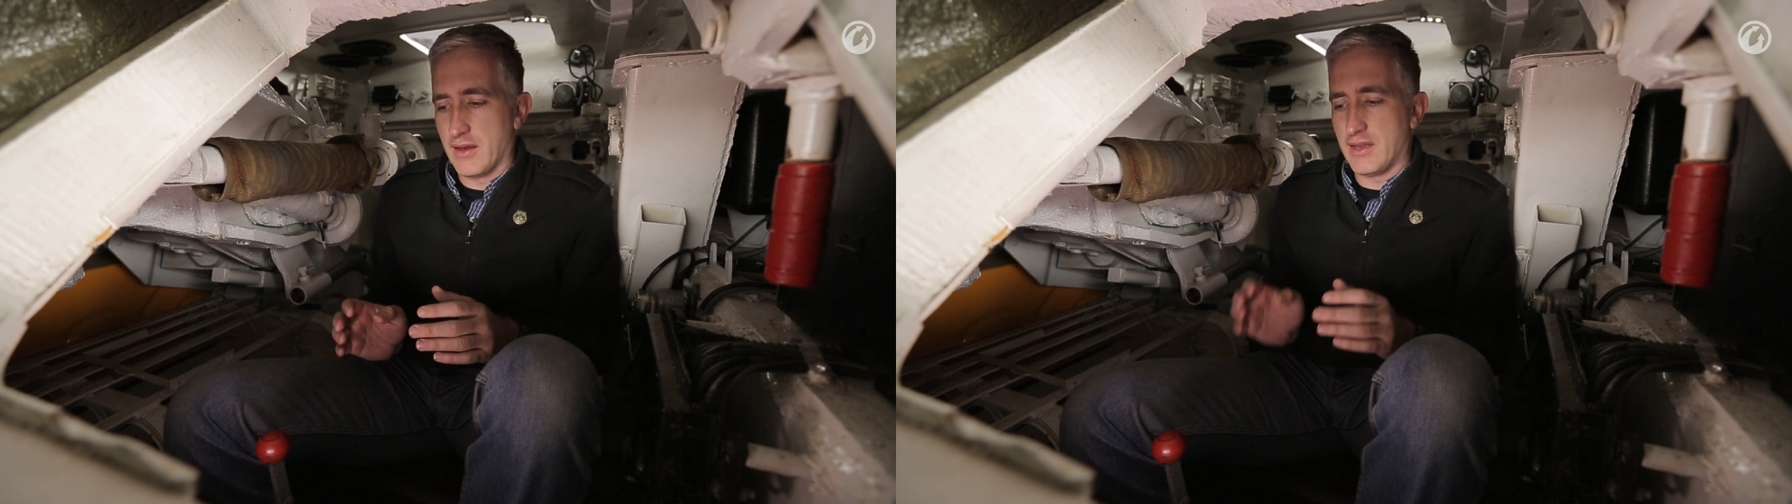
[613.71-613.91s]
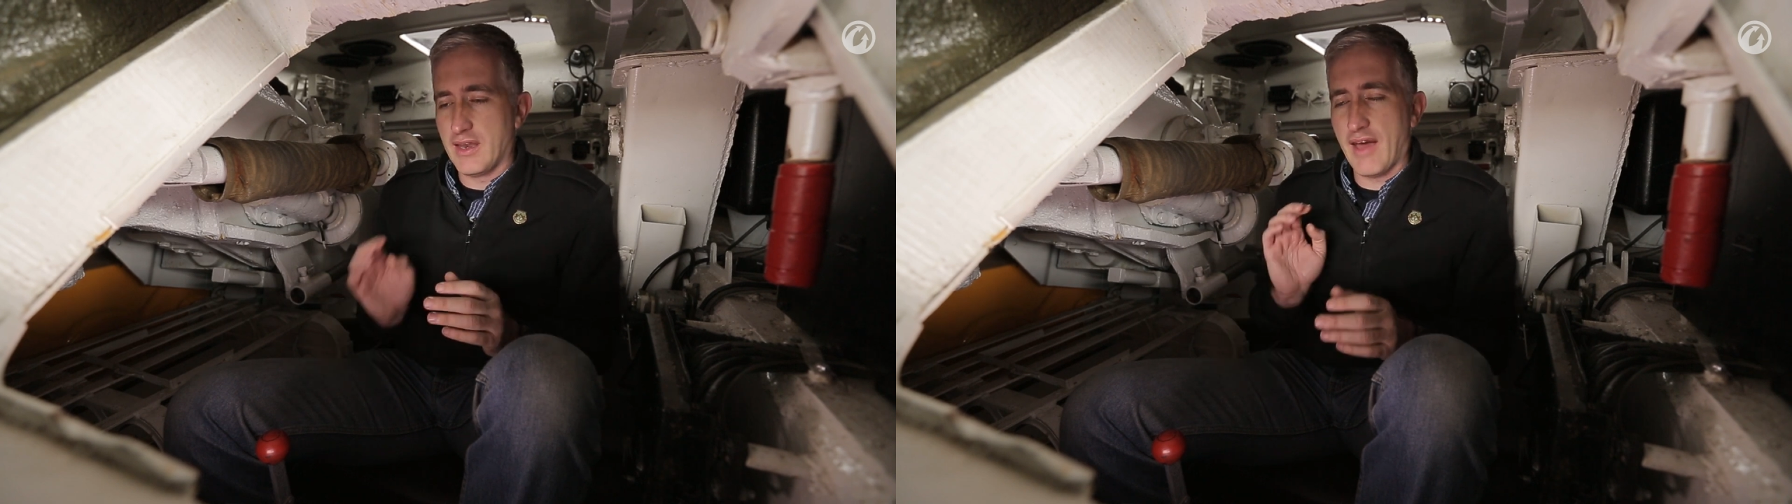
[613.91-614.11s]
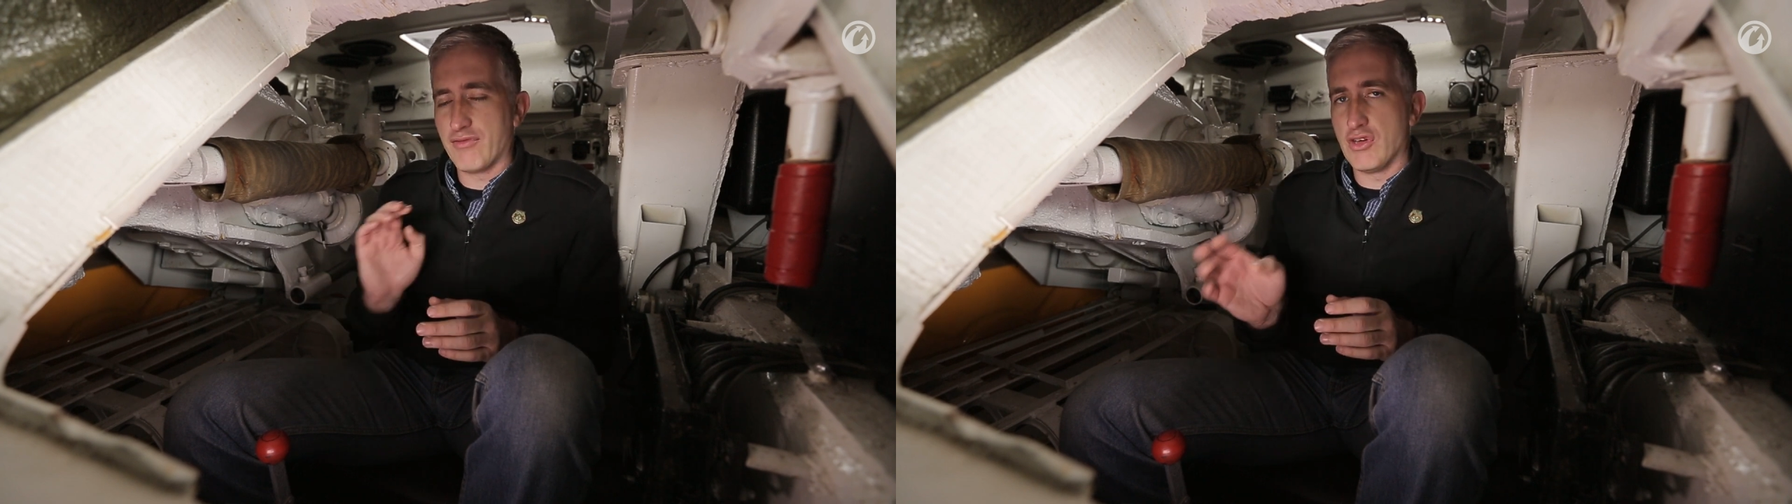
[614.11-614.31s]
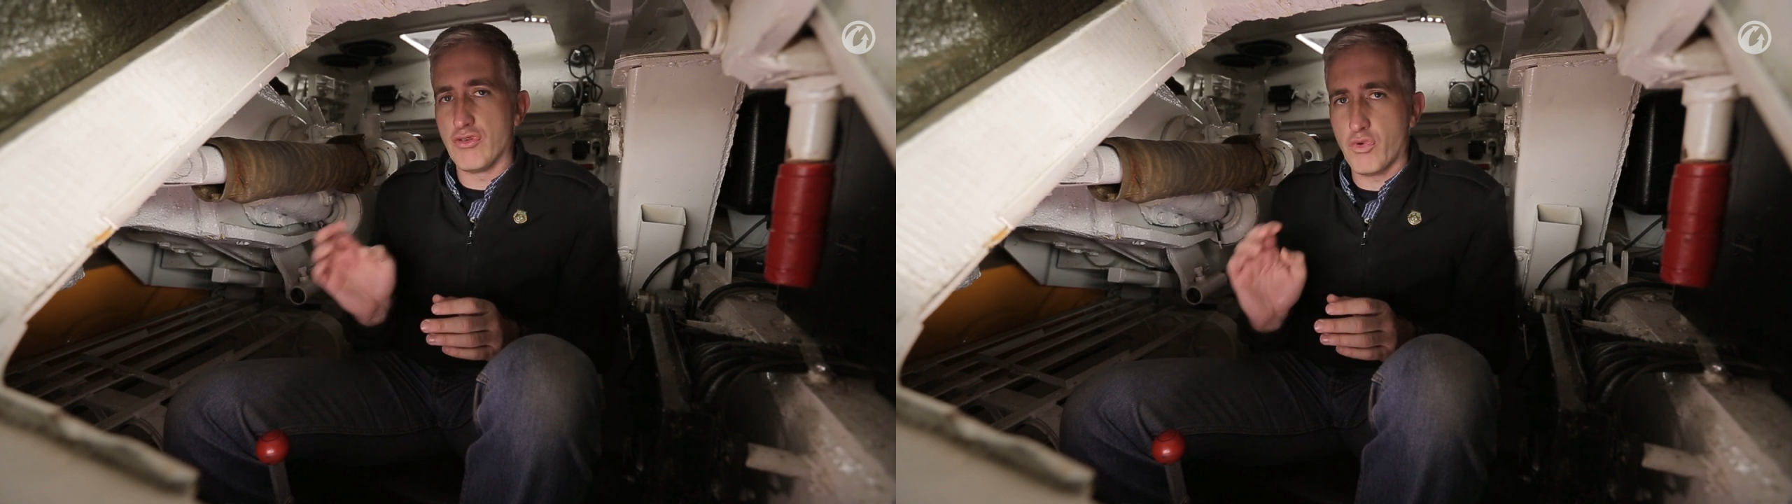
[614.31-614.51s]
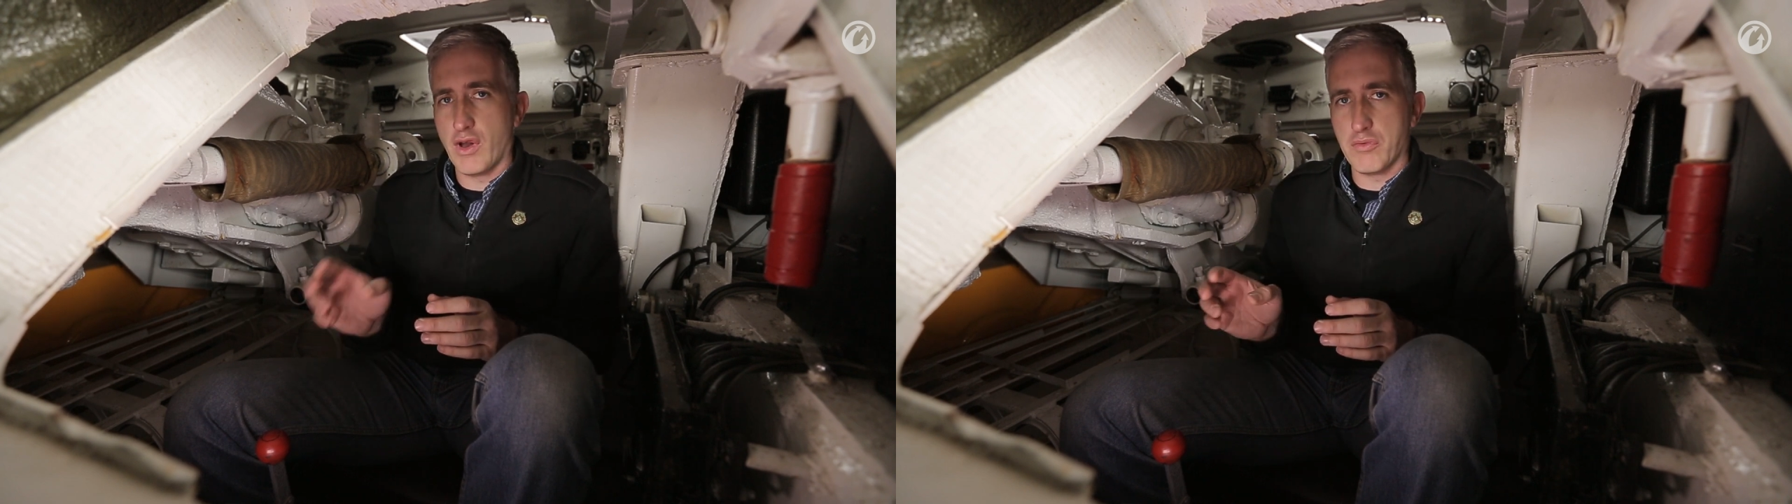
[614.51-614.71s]
Didn't have to
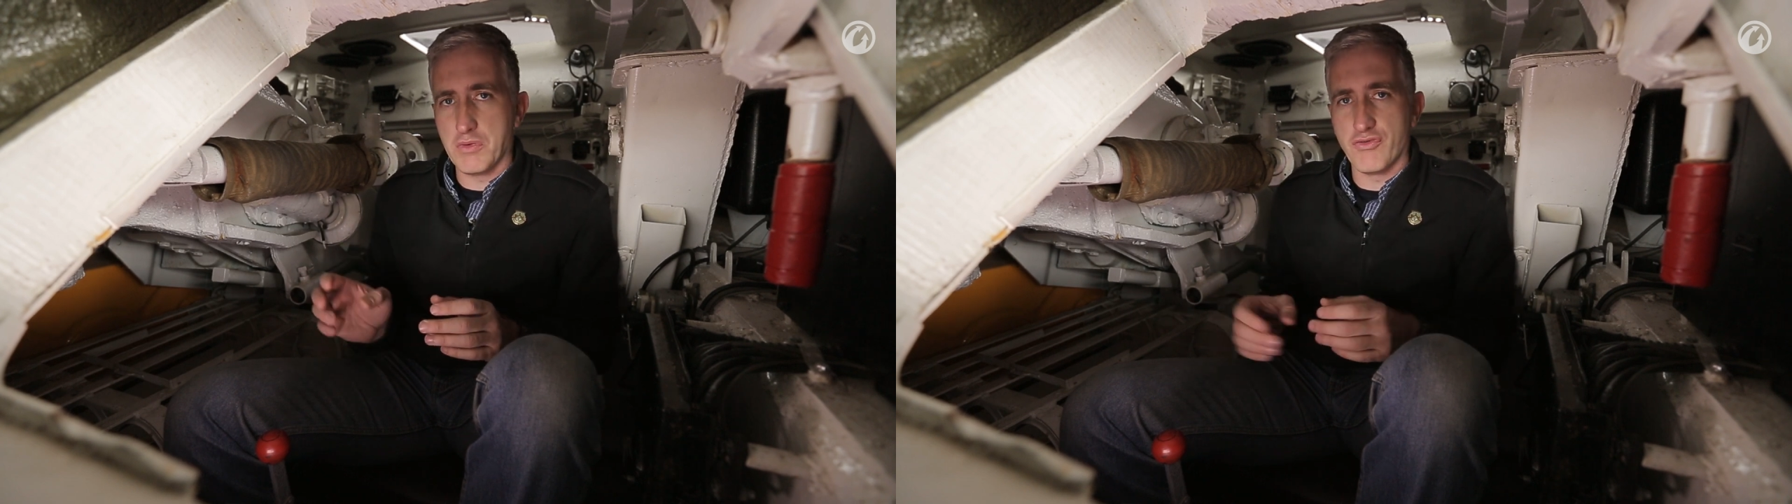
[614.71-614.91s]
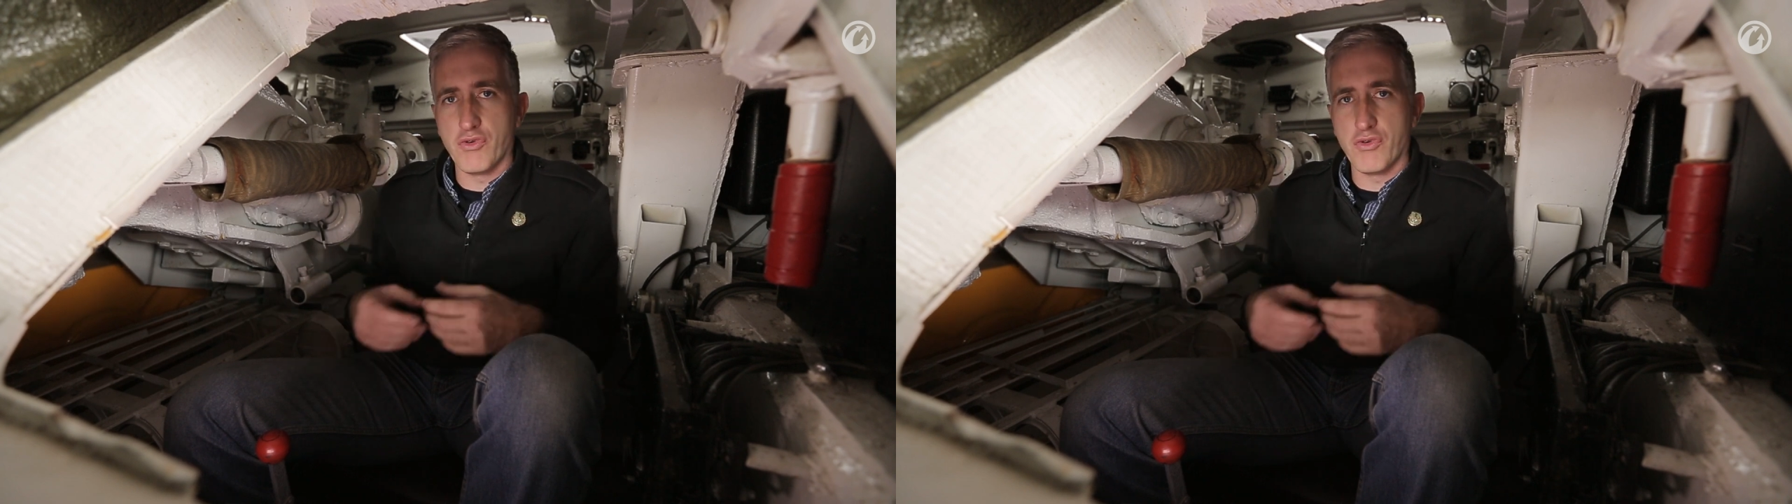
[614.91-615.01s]
use quite as much